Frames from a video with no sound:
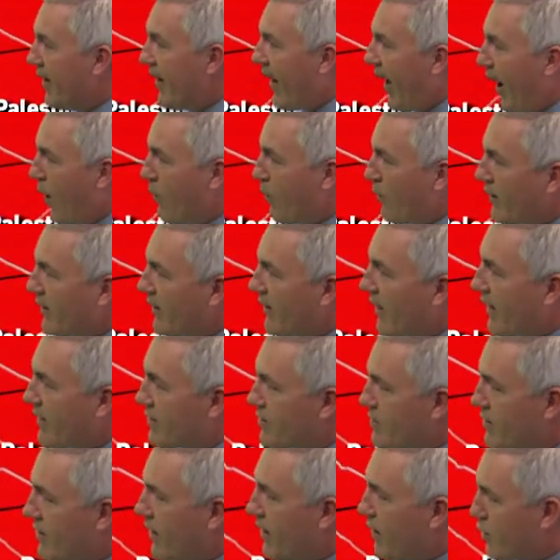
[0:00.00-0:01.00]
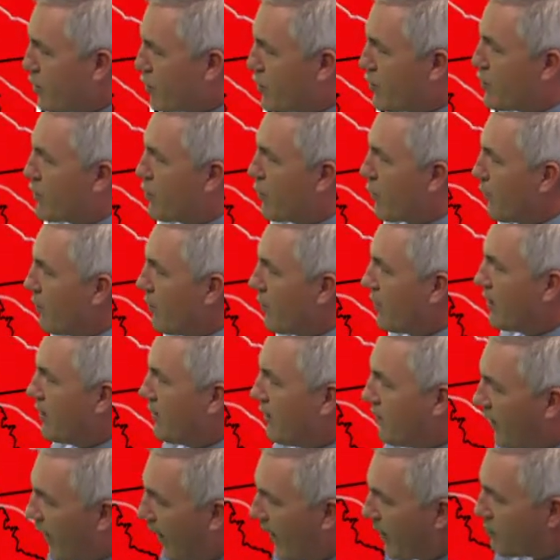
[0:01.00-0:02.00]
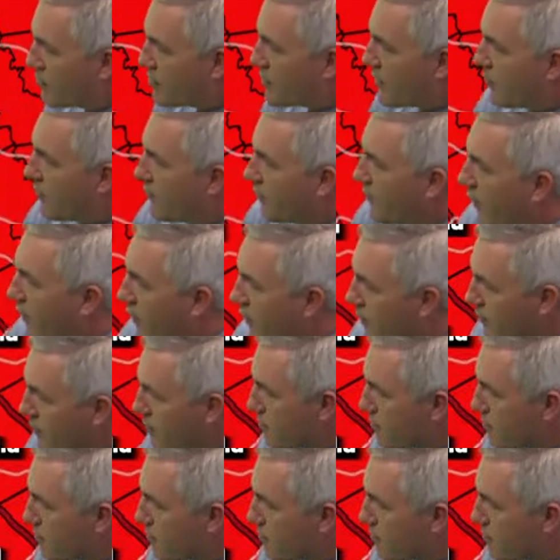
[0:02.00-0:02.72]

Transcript: I would guess here soon, Limestone Falls,